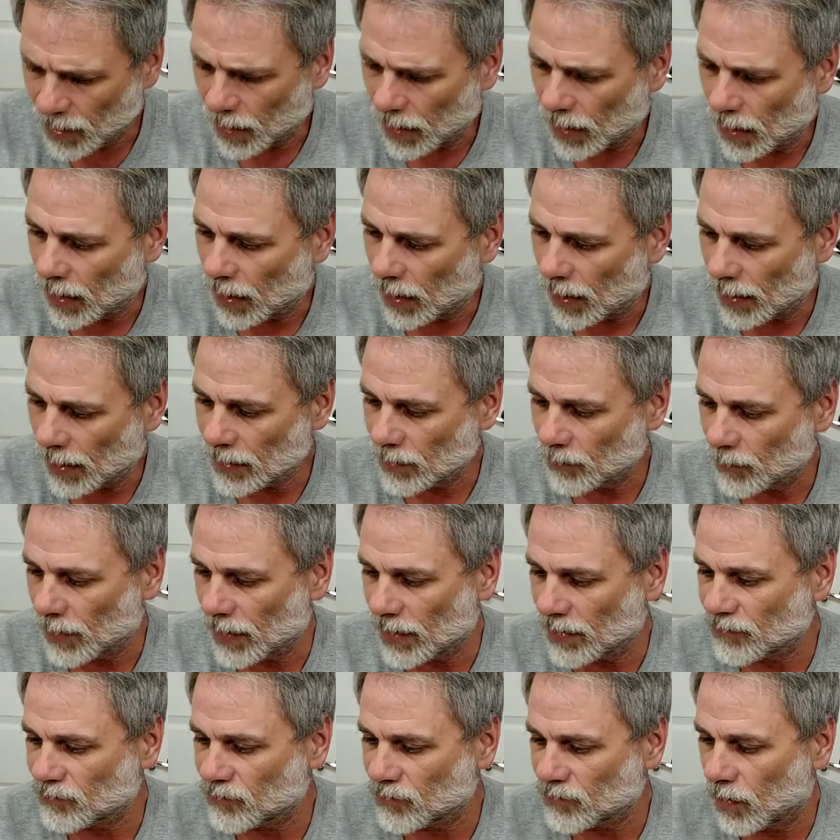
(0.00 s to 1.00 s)
Uh,
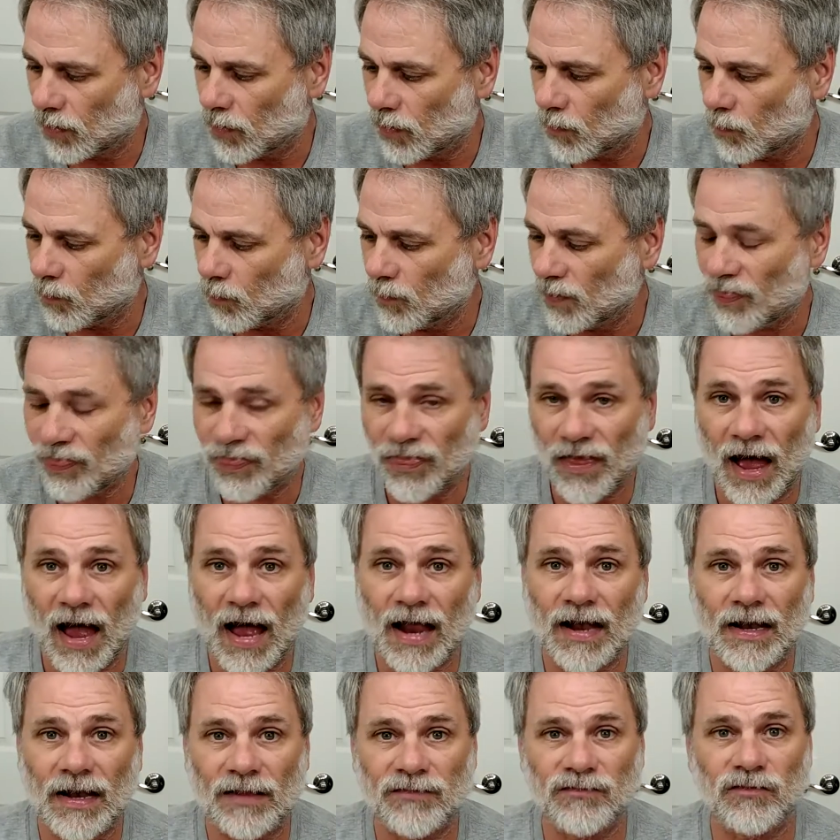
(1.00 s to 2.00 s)
anyway, so with
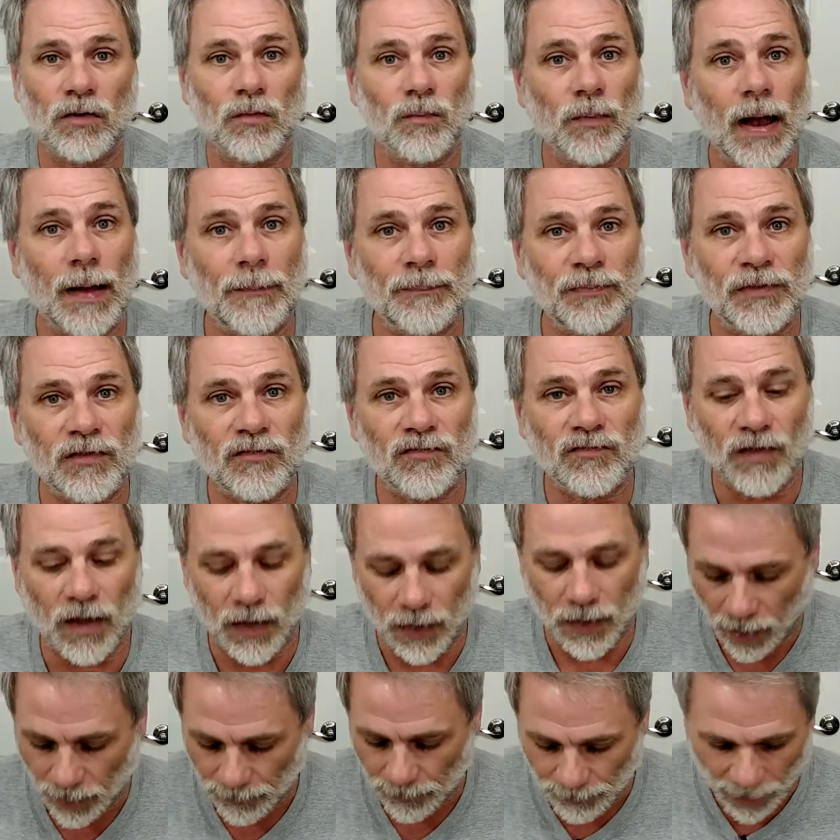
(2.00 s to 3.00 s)
that, that's going to wrap this
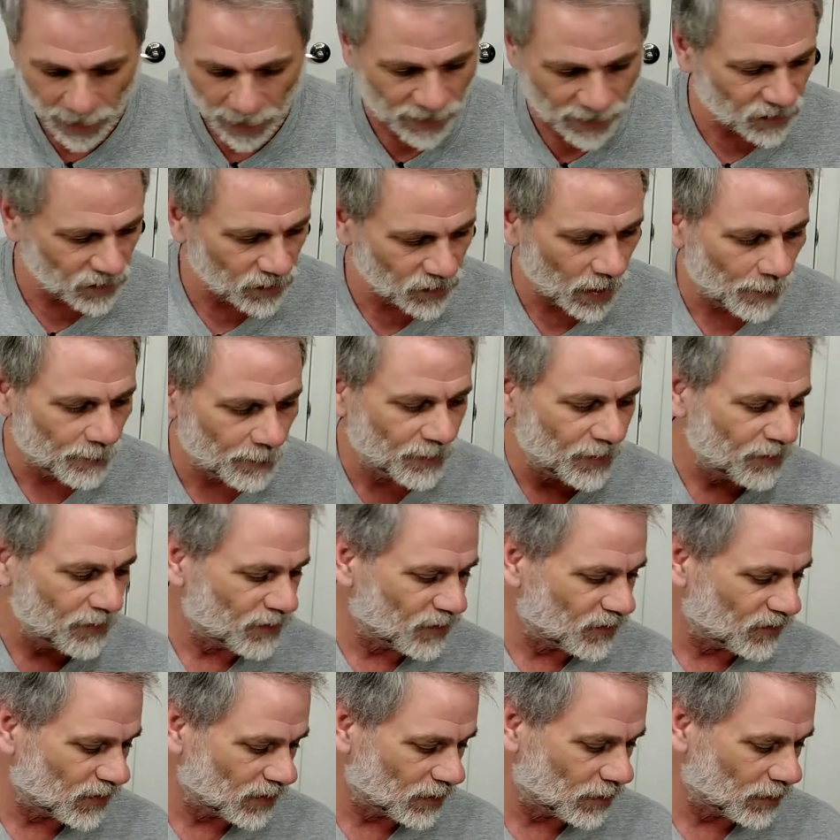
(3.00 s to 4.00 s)
uh, unboxing up. This
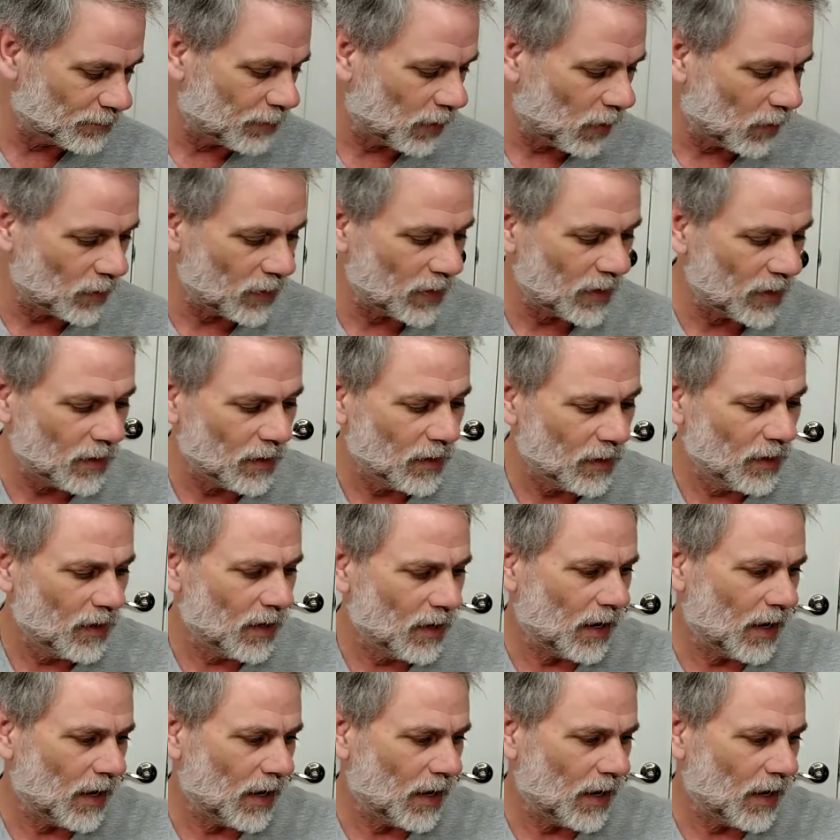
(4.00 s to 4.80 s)
is the Kubota.